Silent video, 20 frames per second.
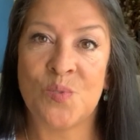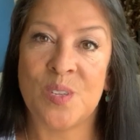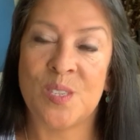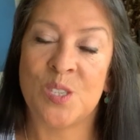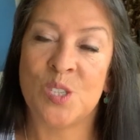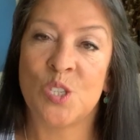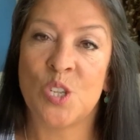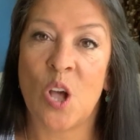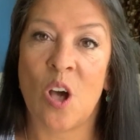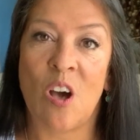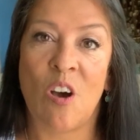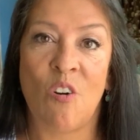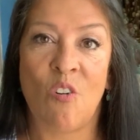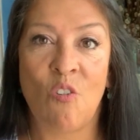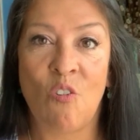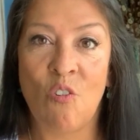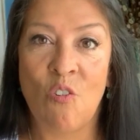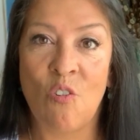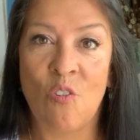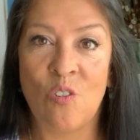one's not
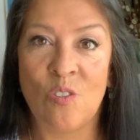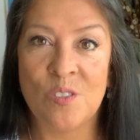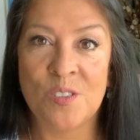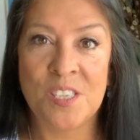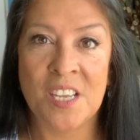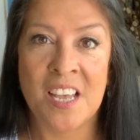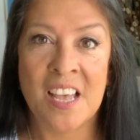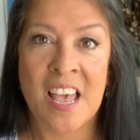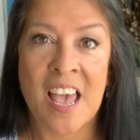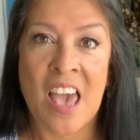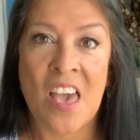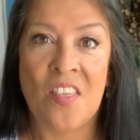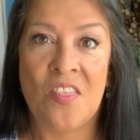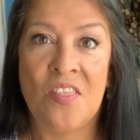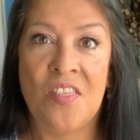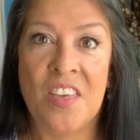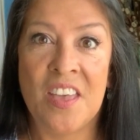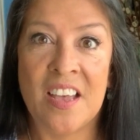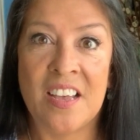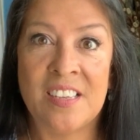old,
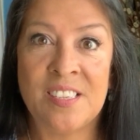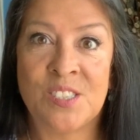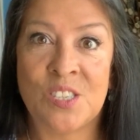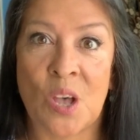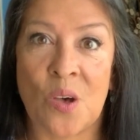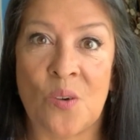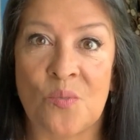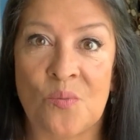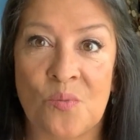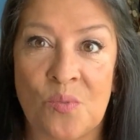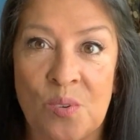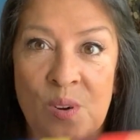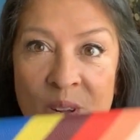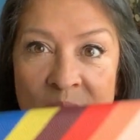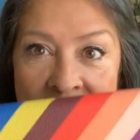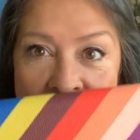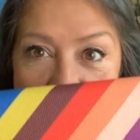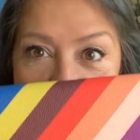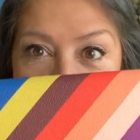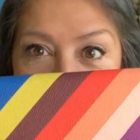this
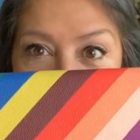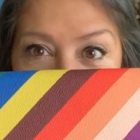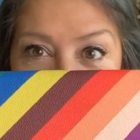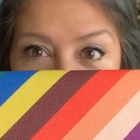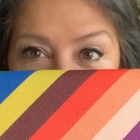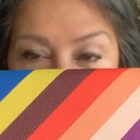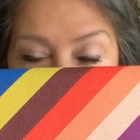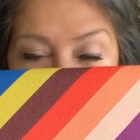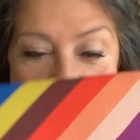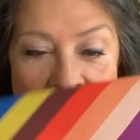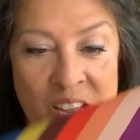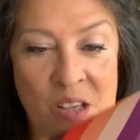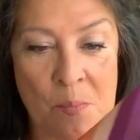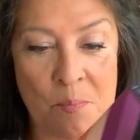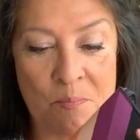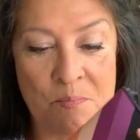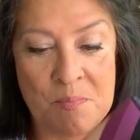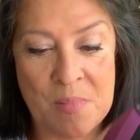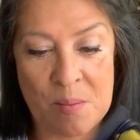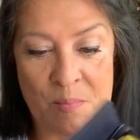really brings back
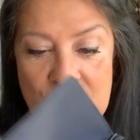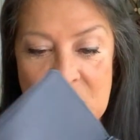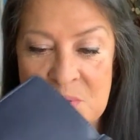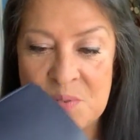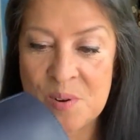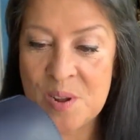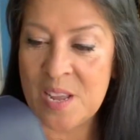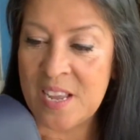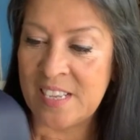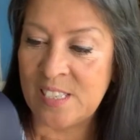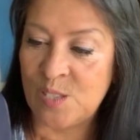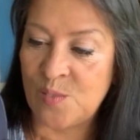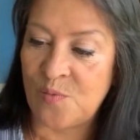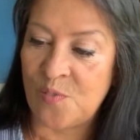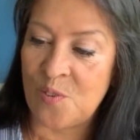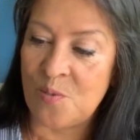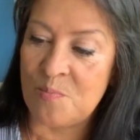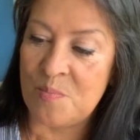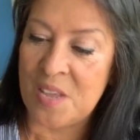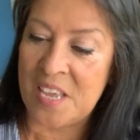memories
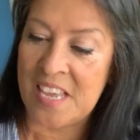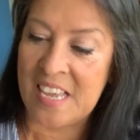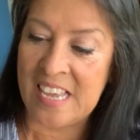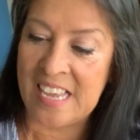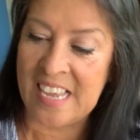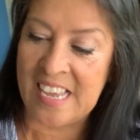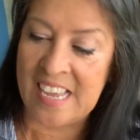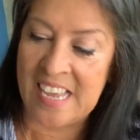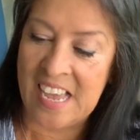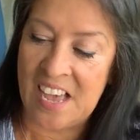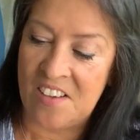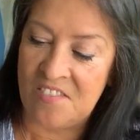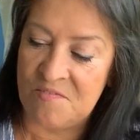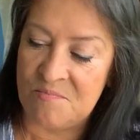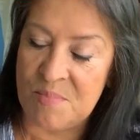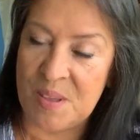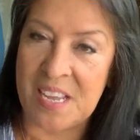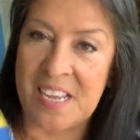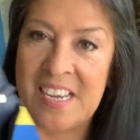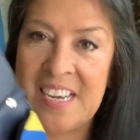for me of
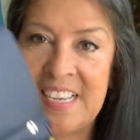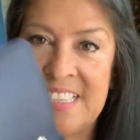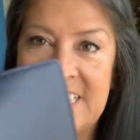being a